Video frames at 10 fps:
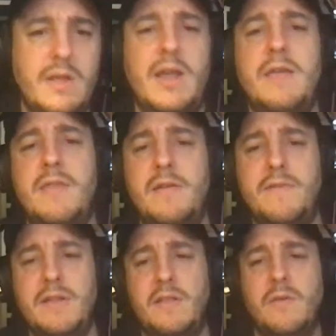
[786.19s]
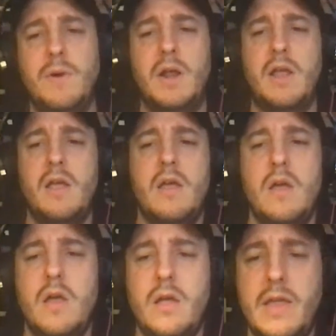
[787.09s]
like anything affecting their money.
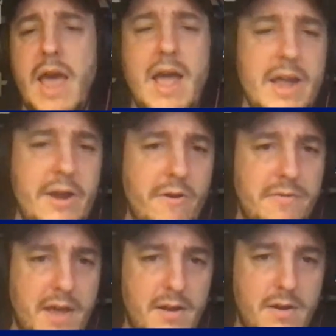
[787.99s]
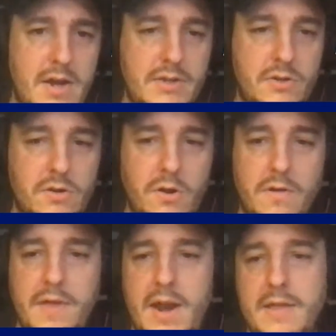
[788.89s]
Yeah, I agree with that. I totally agree
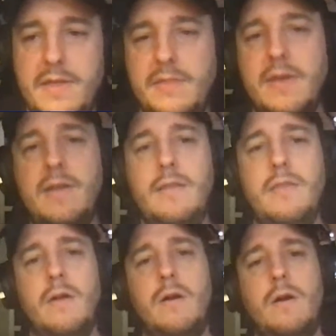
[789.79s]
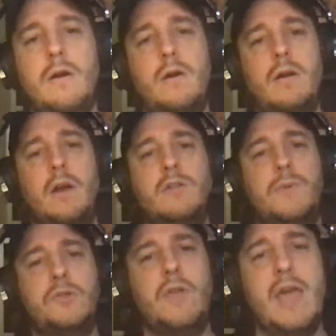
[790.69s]
with that. I think that they're,
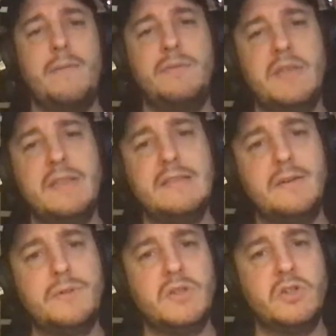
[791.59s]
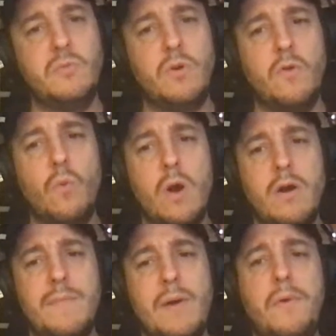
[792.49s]
especially AMC, that's in a position where they're
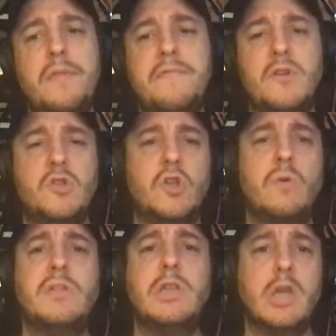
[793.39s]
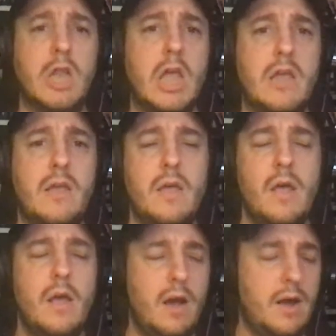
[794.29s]
worried about what the future is going to look like.
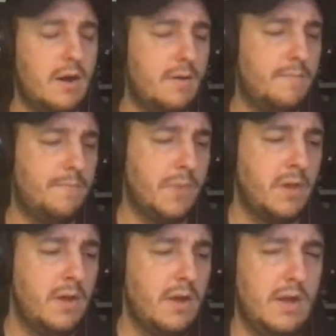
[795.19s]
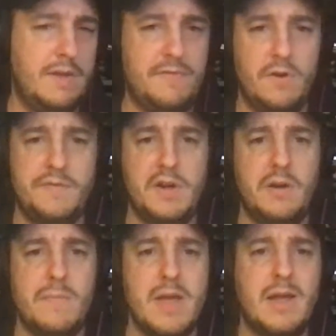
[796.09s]
If they're even going
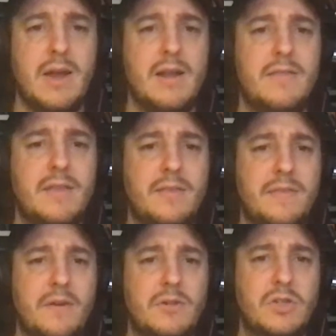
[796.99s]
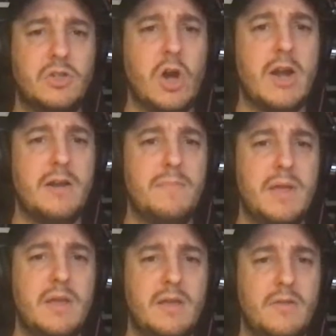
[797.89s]
to make it, I think that they're trying
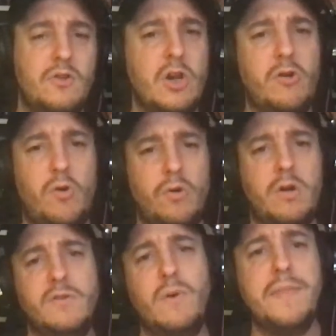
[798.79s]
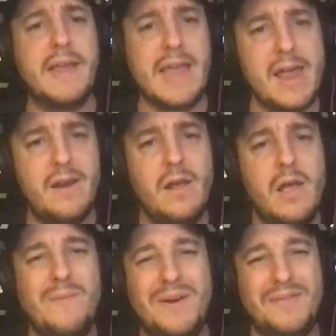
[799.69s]
to hold on to what they can.
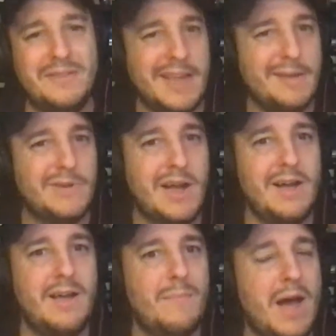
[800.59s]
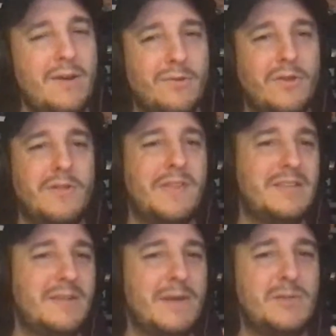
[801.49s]
But at the same time, I don't know that
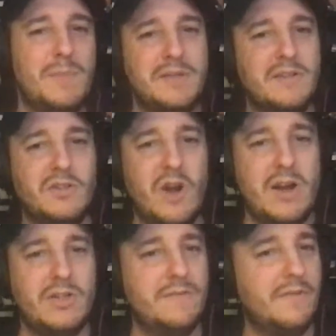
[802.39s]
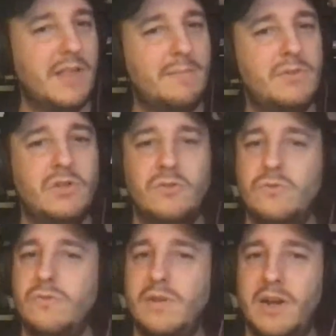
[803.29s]
that's the best business strategy for them
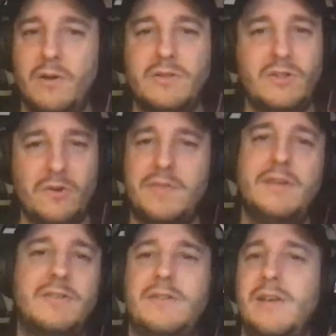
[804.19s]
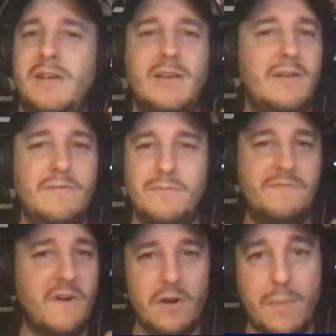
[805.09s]
to, start this
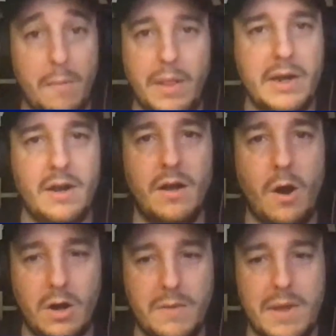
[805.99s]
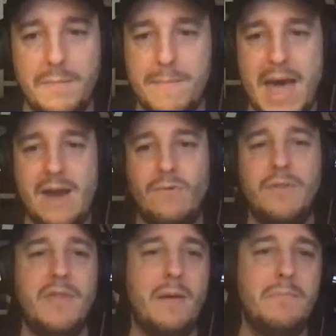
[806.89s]
very public argument and battle
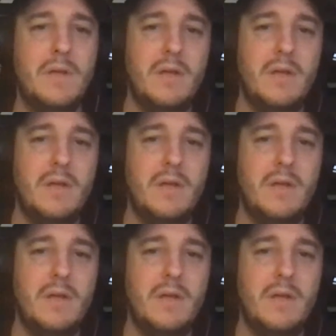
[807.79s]
with them,